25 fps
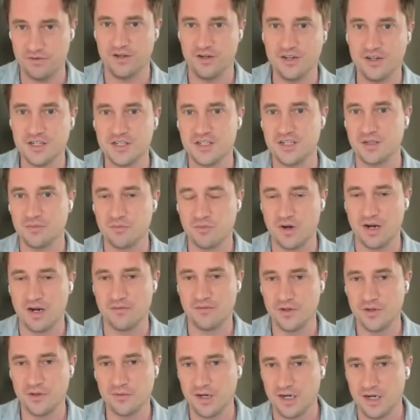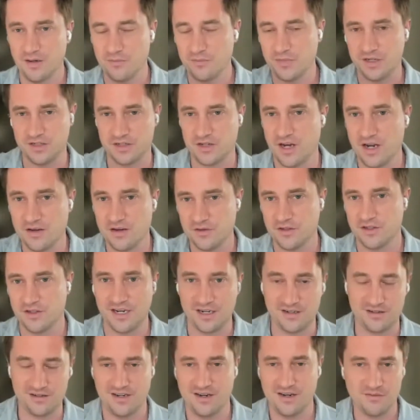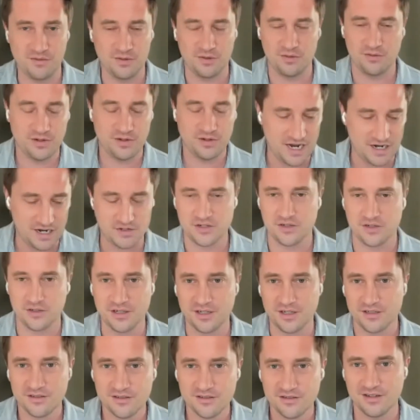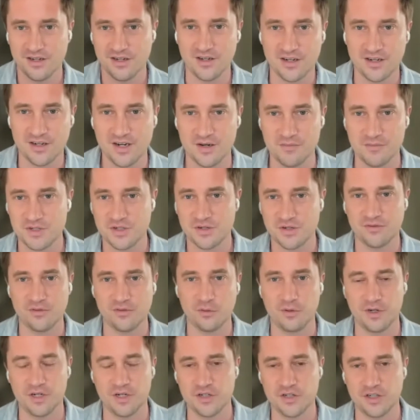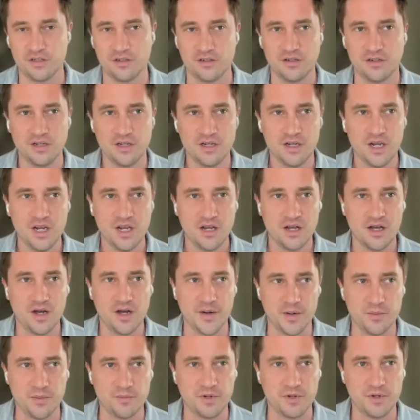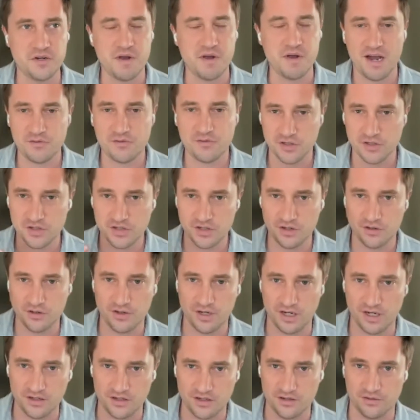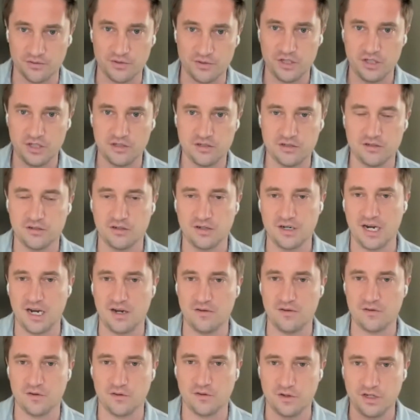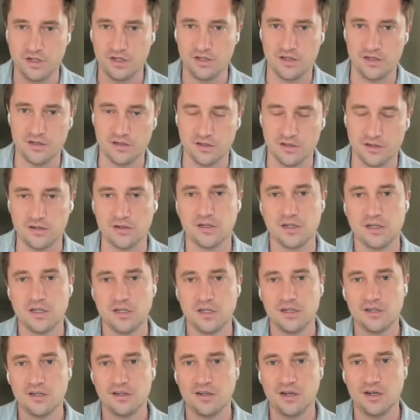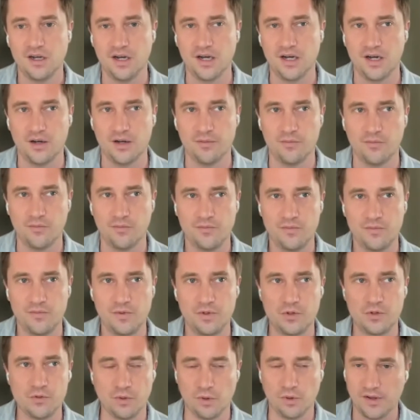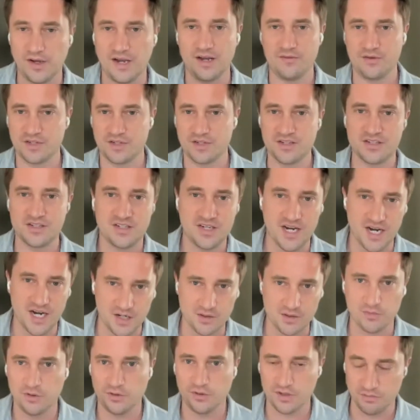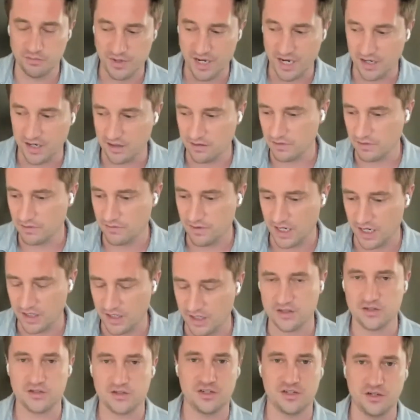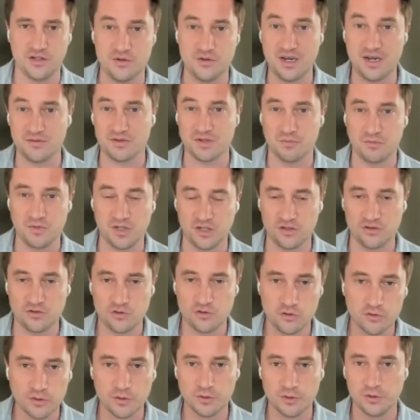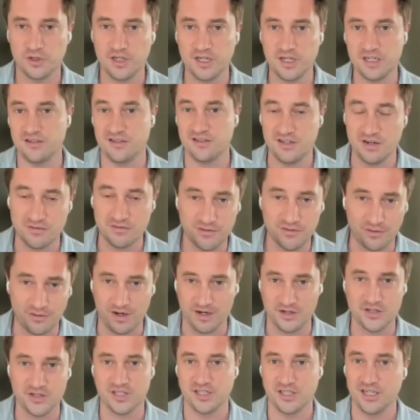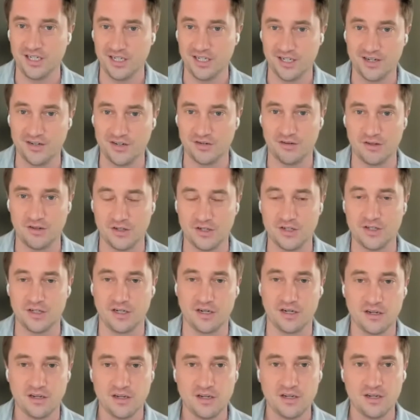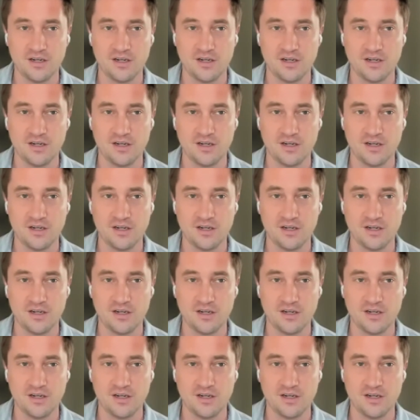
a very steep revenue ramp because often that never actually uh, comes to fruition. Um, but you have to show that, you know, year after year, um, you will have a sustainable competitive advantage. You know, you have something truly differentiating mm-hmm. under the hood.